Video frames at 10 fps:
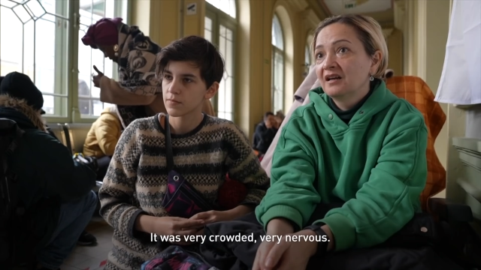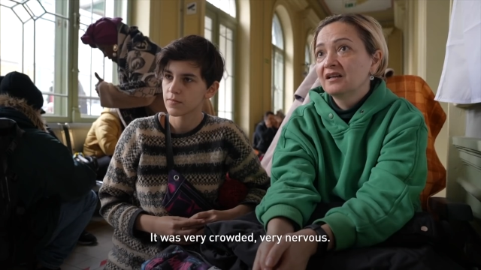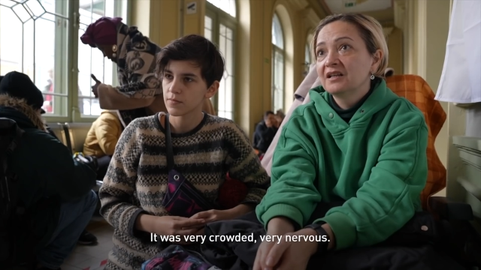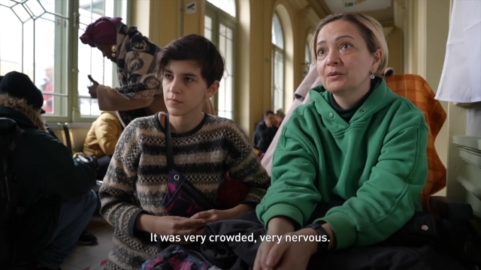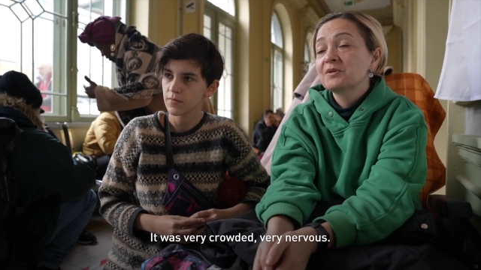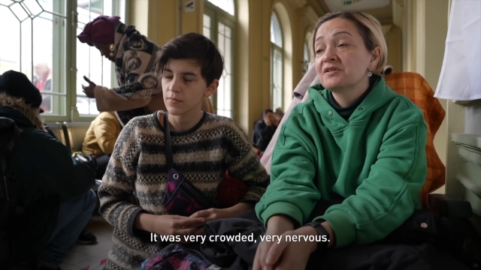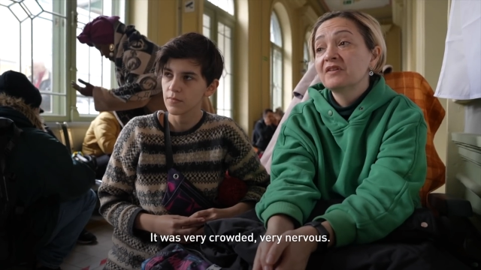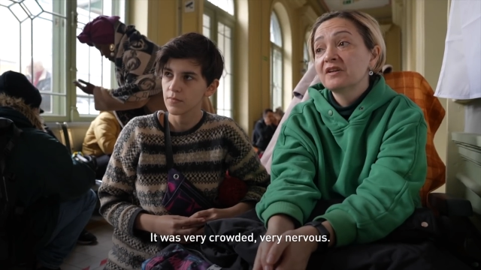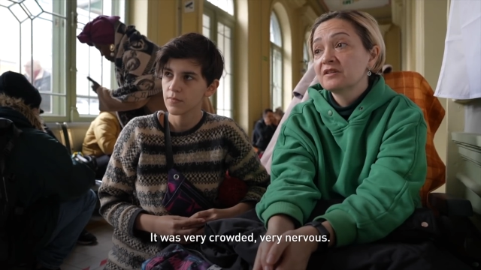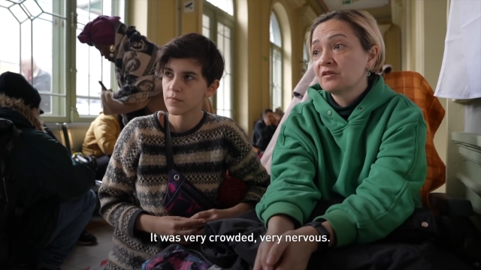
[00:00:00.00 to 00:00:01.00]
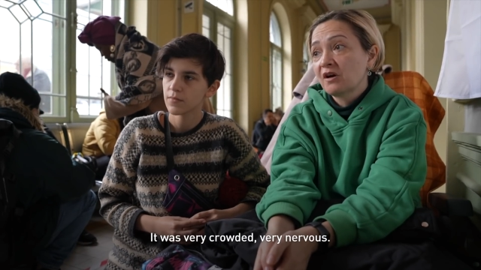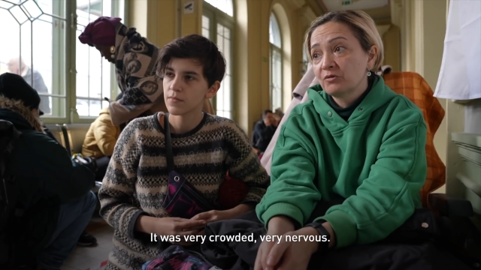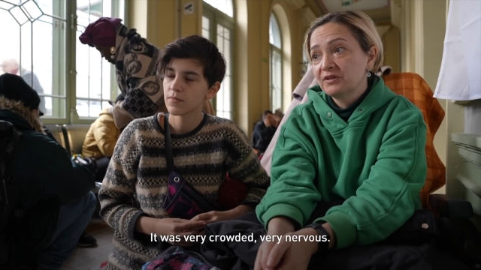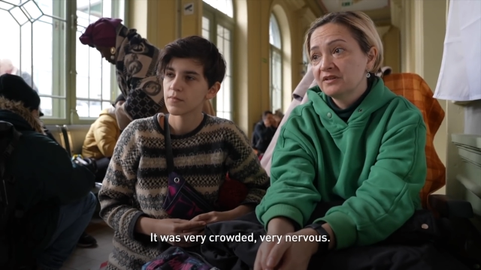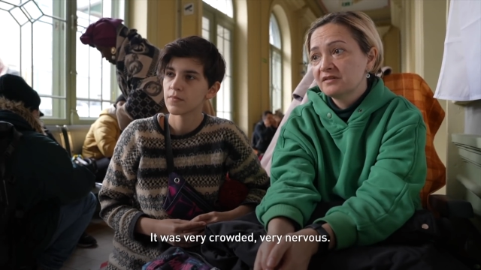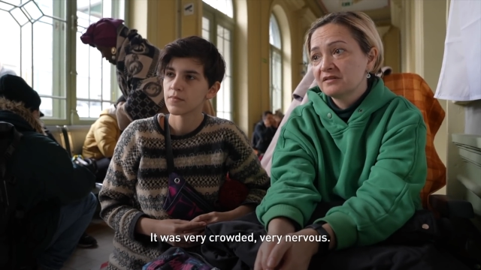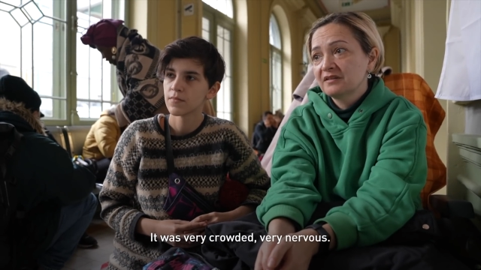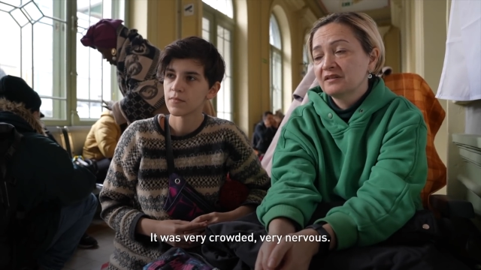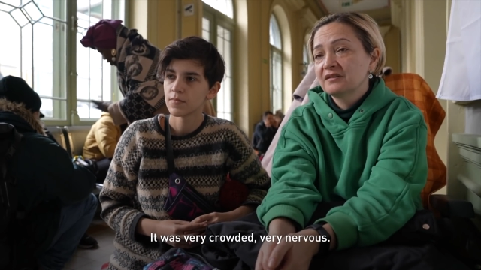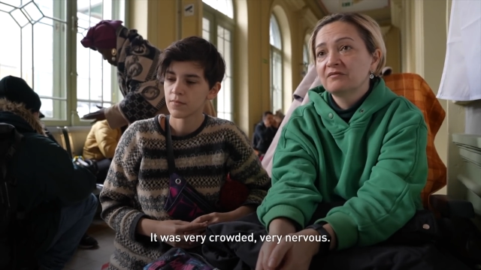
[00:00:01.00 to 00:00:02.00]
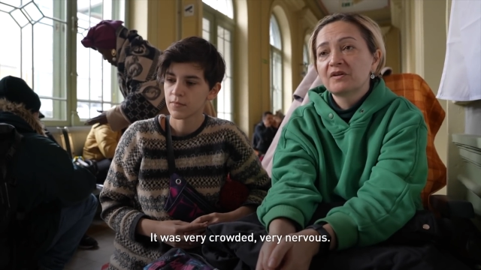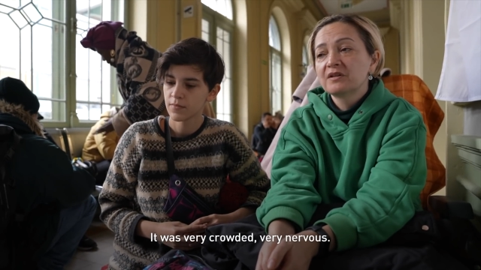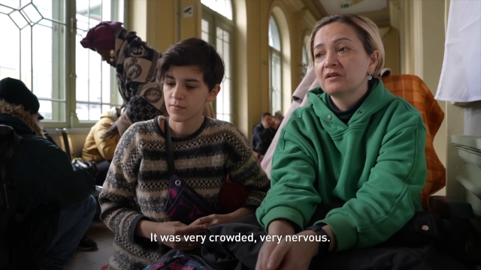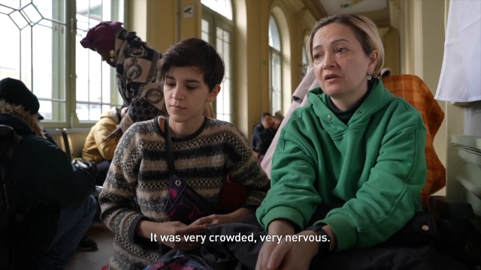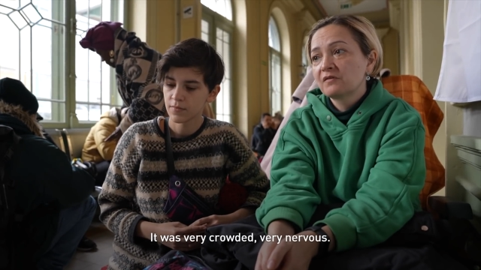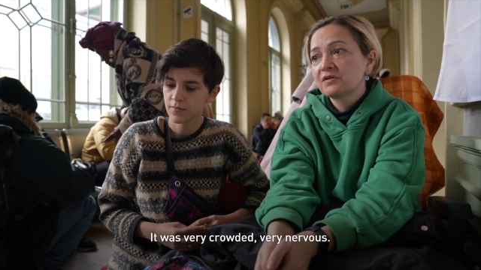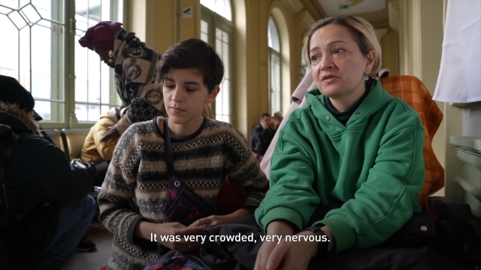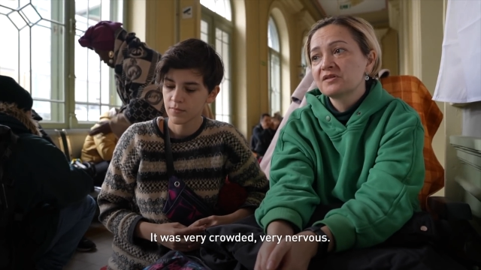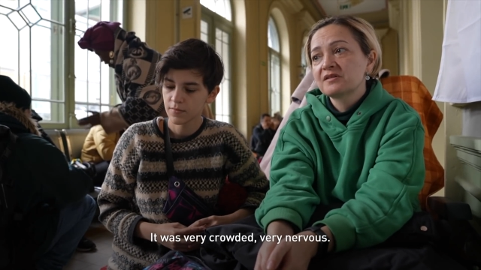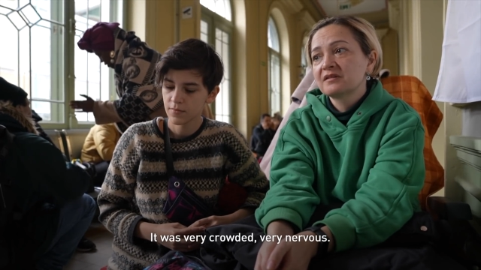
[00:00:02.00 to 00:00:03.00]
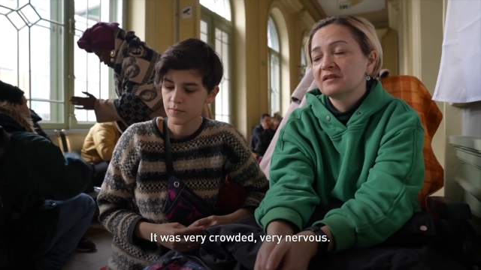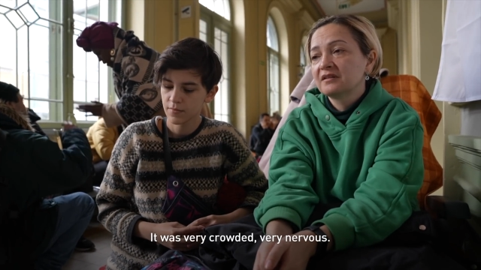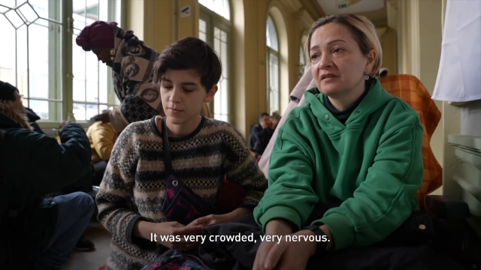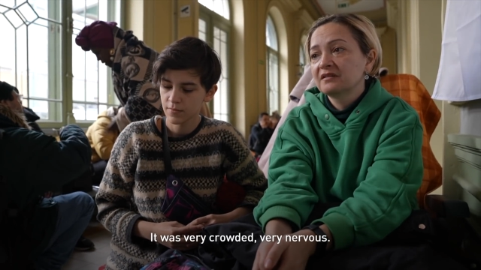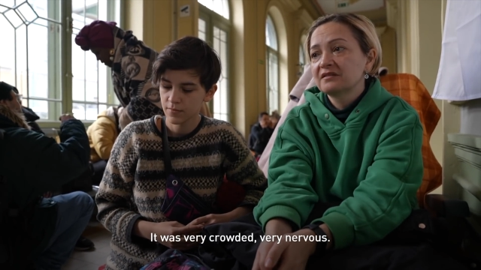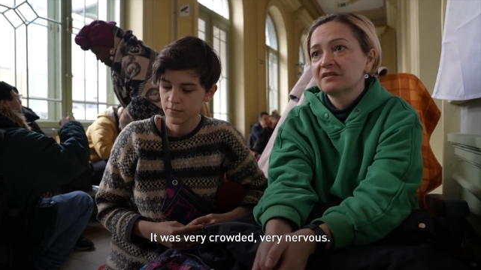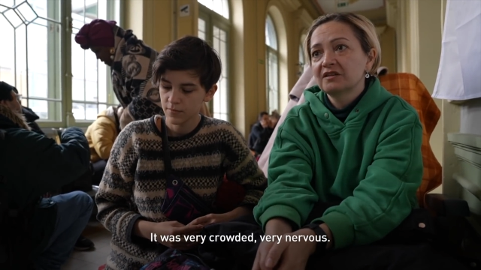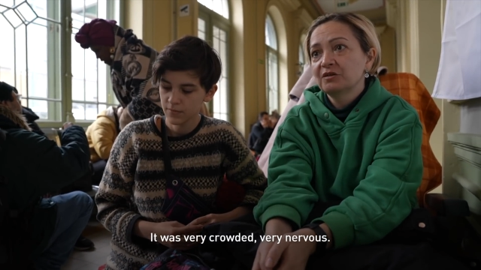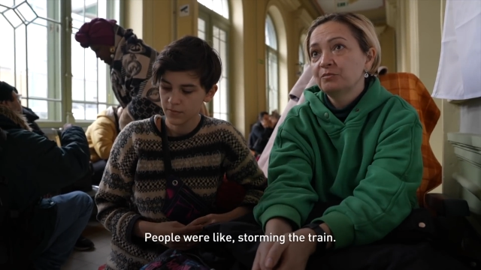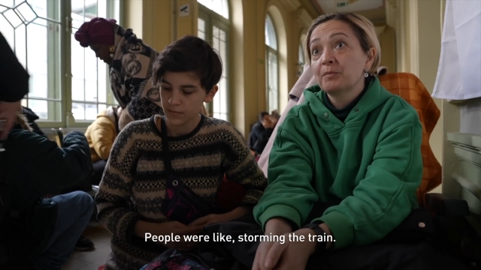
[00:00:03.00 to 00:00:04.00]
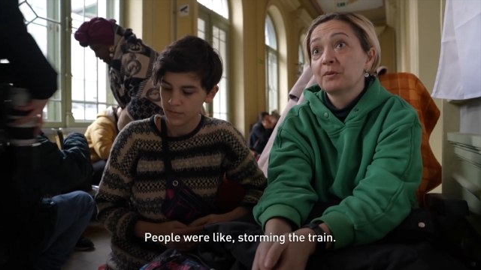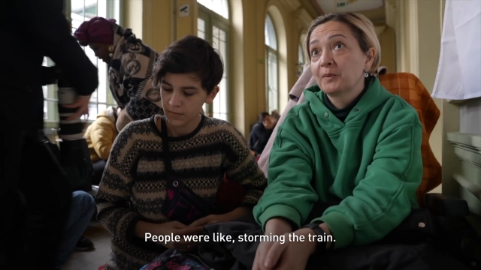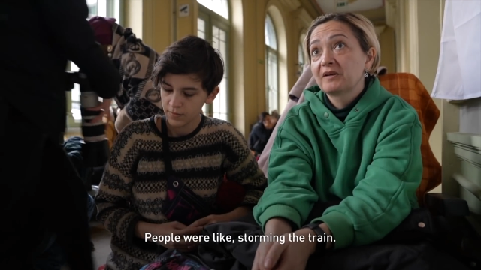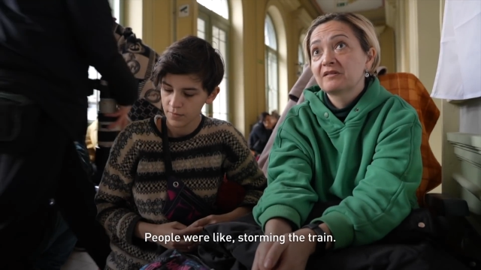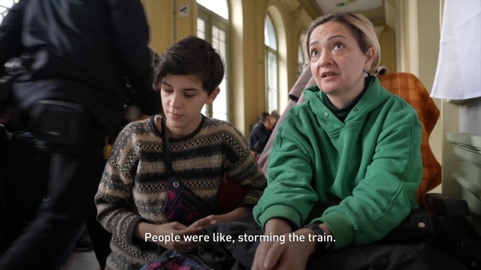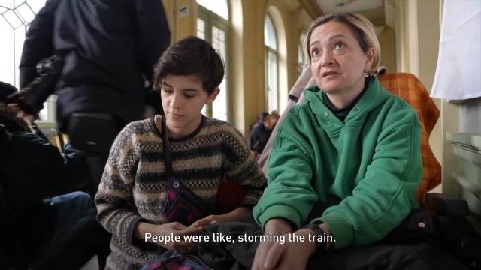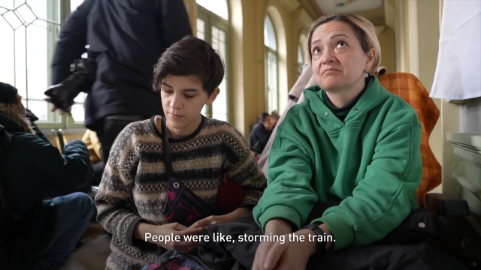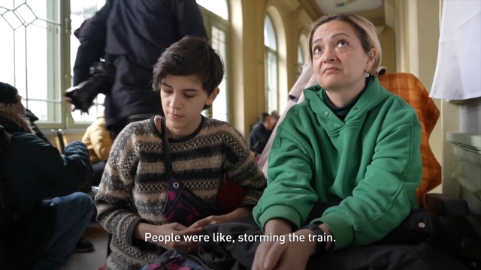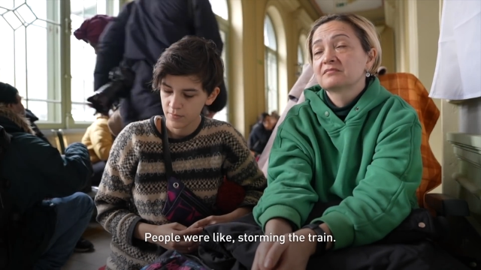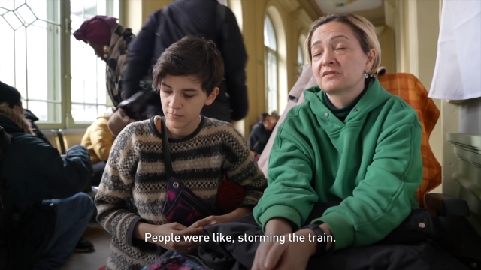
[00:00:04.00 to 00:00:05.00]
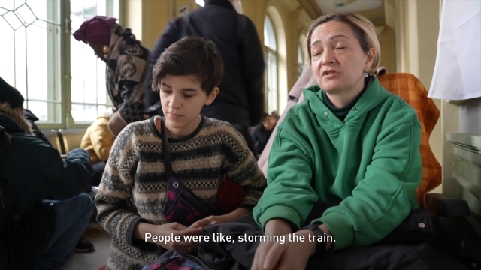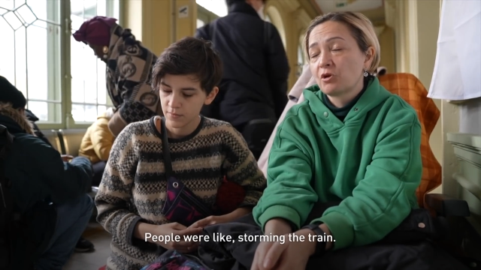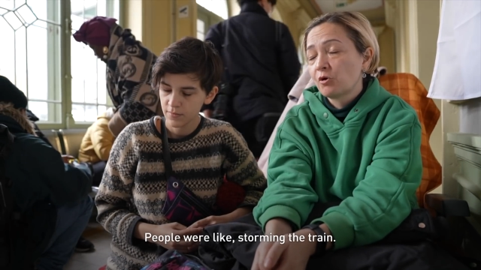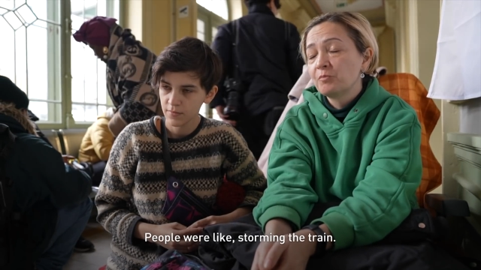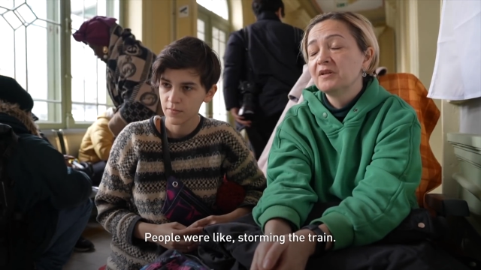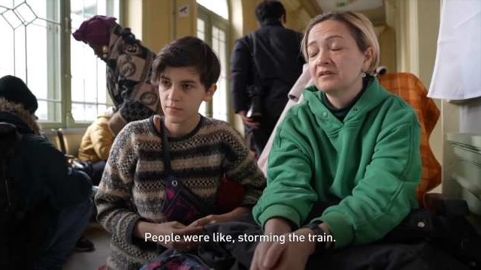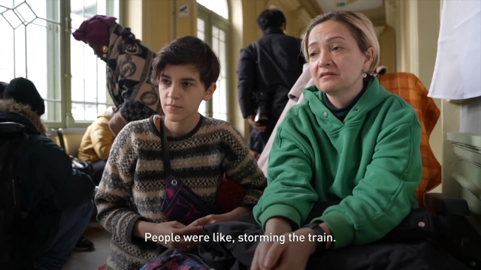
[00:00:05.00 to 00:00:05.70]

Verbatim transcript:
Speaker 1: It was very crowded, very nervous, and uh, we were like storming